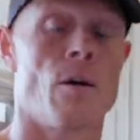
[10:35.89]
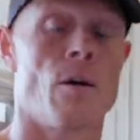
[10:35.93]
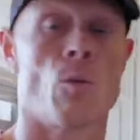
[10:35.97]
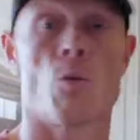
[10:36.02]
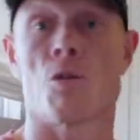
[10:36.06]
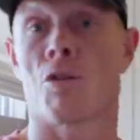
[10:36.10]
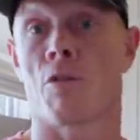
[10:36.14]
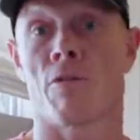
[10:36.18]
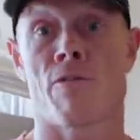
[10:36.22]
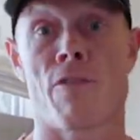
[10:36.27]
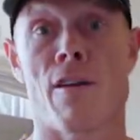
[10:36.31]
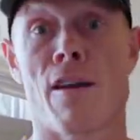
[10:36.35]

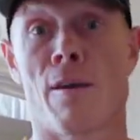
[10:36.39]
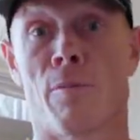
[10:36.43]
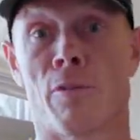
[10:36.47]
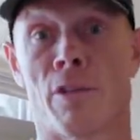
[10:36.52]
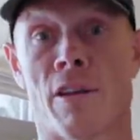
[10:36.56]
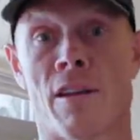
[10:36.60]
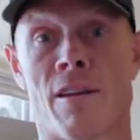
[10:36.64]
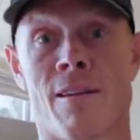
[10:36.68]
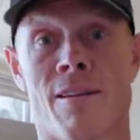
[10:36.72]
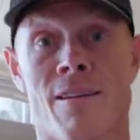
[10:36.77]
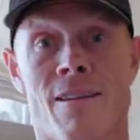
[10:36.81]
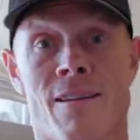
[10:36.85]
with your
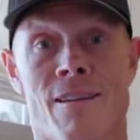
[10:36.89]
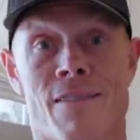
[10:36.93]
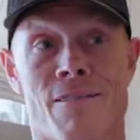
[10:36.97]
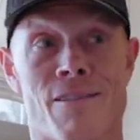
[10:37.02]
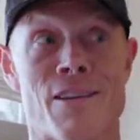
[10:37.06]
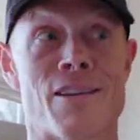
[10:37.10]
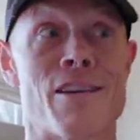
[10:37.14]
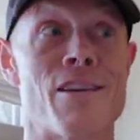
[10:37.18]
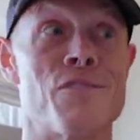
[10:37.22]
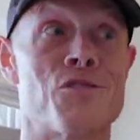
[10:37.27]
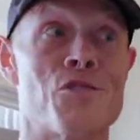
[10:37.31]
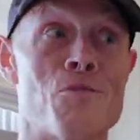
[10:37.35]
family
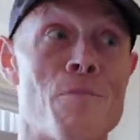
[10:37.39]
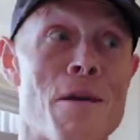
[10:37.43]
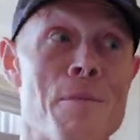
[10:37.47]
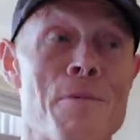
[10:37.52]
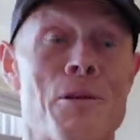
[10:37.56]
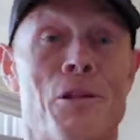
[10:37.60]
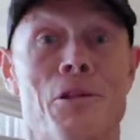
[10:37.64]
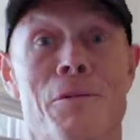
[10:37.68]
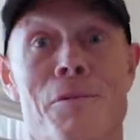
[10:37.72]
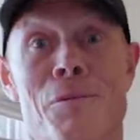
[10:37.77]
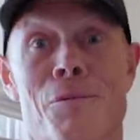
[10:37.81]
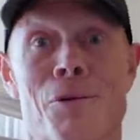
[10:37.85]
that gives you maybe
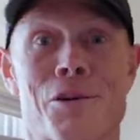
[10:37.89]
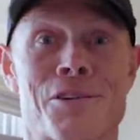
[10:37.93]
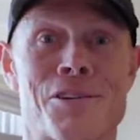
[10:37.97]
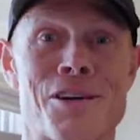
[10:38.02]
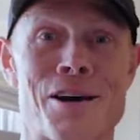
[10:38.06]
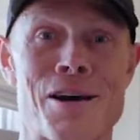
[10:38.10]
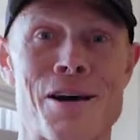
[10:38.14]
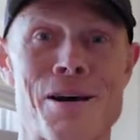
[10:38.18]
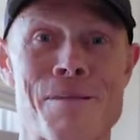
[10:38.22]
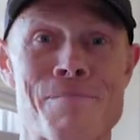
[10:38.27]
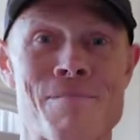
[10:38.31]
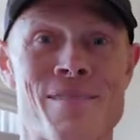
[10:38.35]
a little bit more
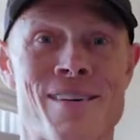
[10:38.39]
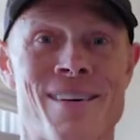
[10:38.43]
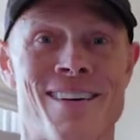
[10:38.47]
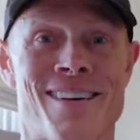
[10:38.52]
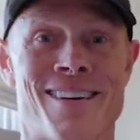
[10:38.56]
time